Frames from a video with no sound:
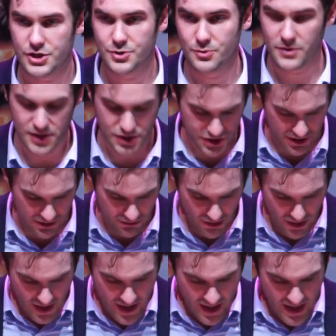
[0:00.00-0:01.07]
show this year
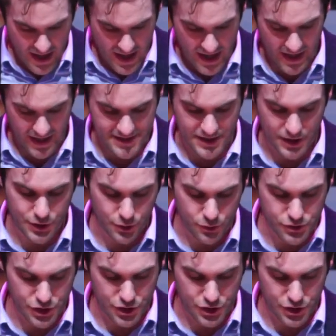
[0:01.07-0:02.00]
is a huge